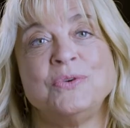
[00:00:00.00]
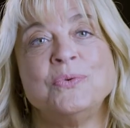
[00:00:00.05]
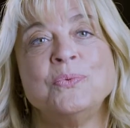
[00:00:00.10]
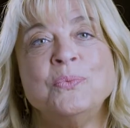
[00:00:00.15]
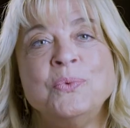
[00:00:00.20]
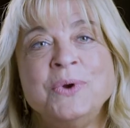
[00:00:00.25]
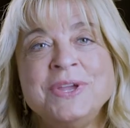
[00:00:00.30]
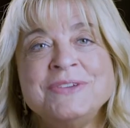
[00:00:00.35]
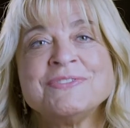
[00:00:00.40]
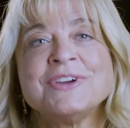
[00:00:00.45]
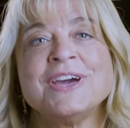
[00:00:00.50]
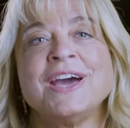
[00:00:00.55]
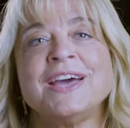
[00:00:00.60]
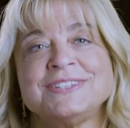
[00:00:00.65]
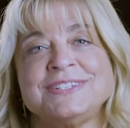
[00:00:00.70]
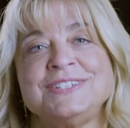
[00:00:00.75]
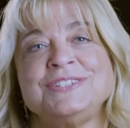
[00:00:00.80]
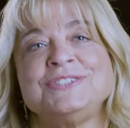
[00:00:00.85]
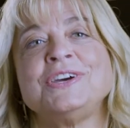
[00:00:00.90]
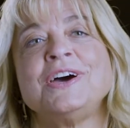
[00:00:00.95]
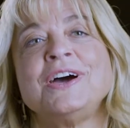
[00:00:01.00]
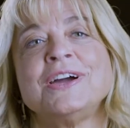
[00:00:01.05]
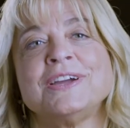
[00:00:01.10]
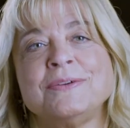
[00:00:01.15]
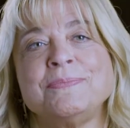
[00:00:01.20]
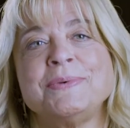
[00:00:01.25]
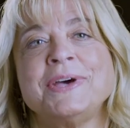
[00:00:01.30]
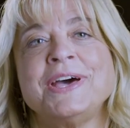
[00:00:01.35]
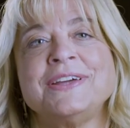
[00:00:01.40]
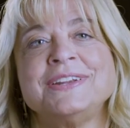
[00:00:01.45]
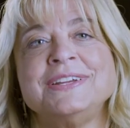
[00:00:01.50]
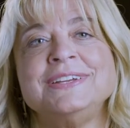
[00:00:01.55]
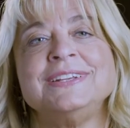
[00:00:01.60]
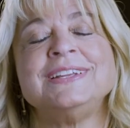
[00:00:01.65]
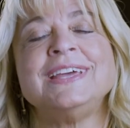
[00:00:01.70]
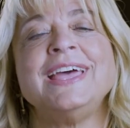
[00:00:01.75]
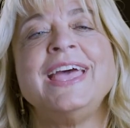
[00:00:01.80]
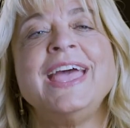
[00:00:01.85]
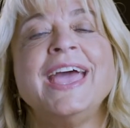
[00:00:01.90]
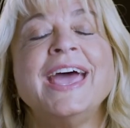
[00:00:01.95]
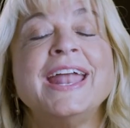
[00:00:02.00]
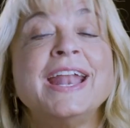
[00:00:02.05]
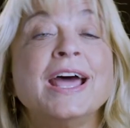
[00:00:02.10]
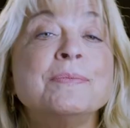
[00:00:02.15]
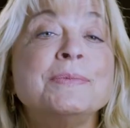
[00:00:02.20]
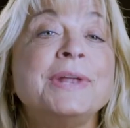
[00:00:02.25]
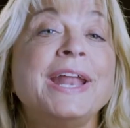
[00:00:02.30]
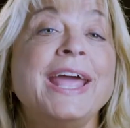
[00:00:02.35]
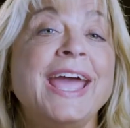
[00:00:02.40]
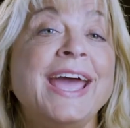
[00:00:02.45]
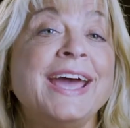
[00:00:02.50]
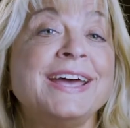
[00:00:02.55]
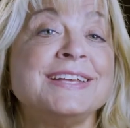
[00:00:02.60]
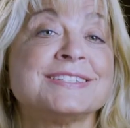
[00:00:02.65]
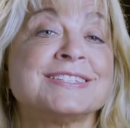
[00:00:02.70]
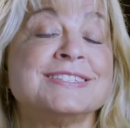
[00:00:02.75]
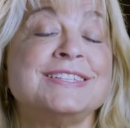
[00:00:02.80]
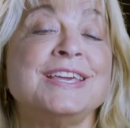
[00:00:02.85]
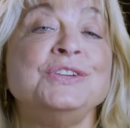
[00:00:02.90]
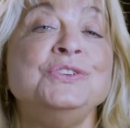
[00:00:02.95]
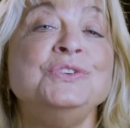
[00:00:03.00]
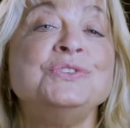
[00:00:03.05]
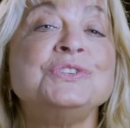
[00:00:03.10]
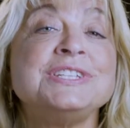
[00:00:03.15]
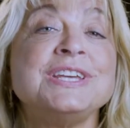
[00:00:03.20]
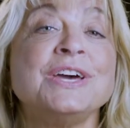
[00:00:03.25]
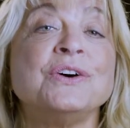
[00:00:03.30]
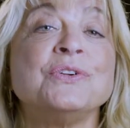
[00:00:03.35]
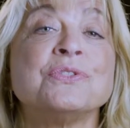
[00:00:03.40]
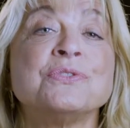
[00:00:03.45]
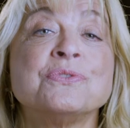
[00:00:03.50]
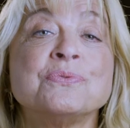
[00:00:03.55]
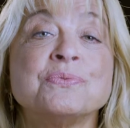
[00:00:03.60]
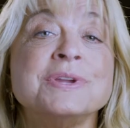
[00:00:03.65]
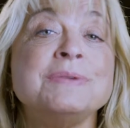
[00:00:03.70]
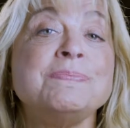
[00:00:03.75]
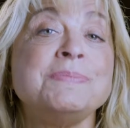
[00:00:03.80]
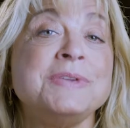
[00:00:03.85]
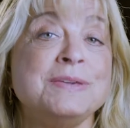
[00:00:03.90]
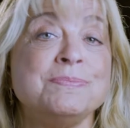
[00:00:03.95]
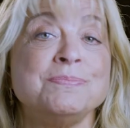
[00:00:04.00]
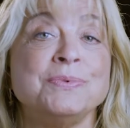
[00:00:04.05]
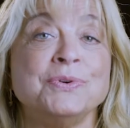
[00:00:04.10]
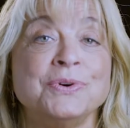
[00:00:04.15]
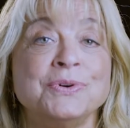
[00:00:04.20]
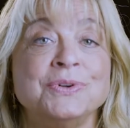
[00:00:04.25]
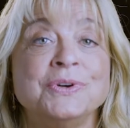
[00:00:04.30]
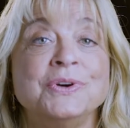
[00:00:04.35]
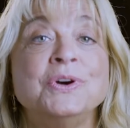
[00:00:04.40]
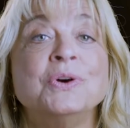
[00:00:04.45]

We've got to talk about it, and I'm going to ask that you tell 3 people